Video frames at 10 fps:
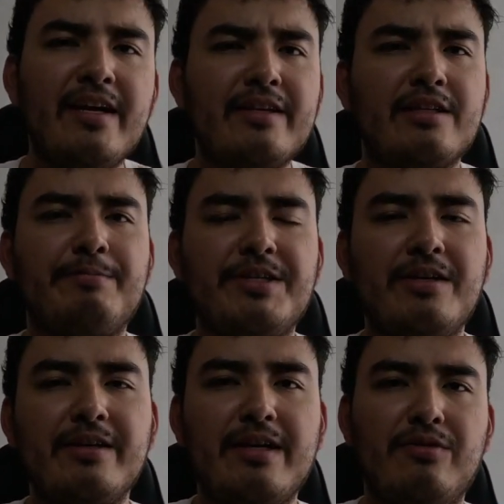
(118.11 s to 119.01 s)
And
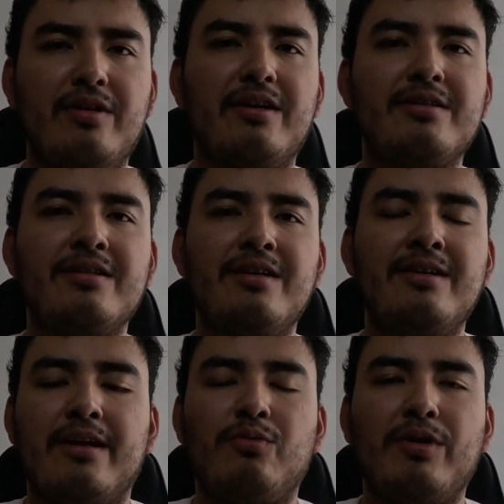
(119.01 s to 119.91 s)
especially nowadays that